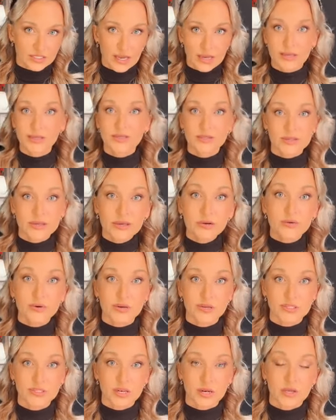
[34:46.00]
take it
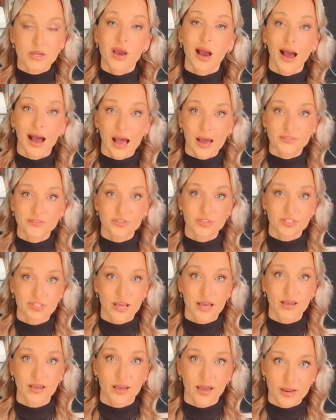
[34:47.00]
seriously. You have to
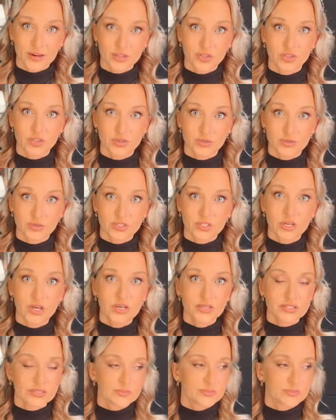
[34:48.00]
take actions.